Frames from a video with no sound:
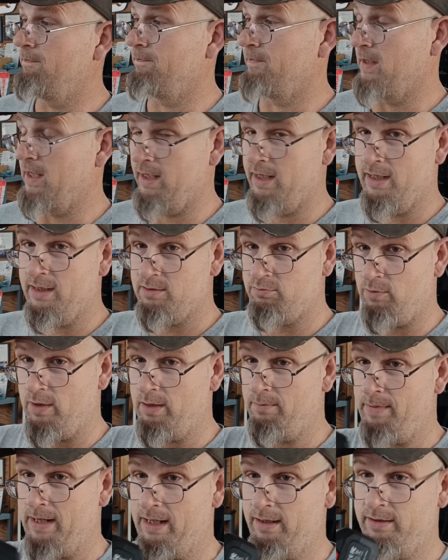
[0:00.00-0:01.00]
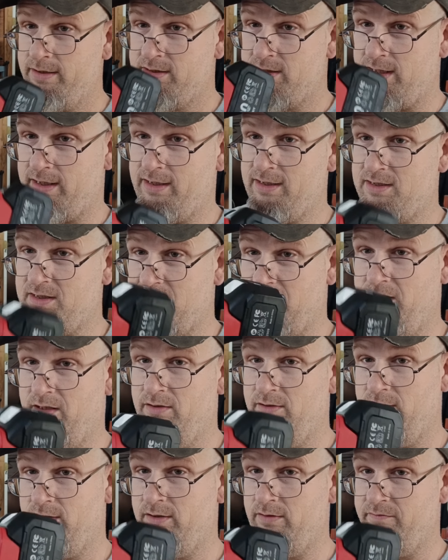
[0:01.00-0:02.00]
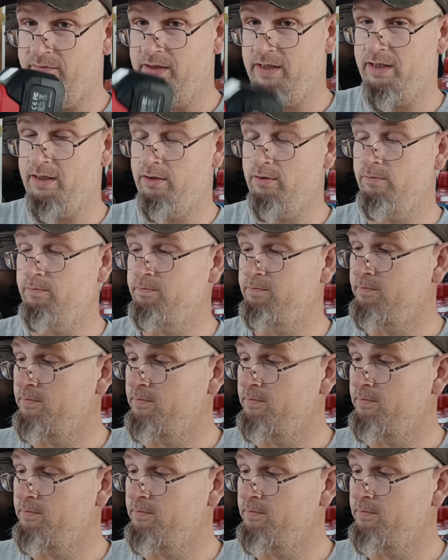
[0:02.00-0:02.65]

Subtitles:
It is well balanced, like I said earlier in the video.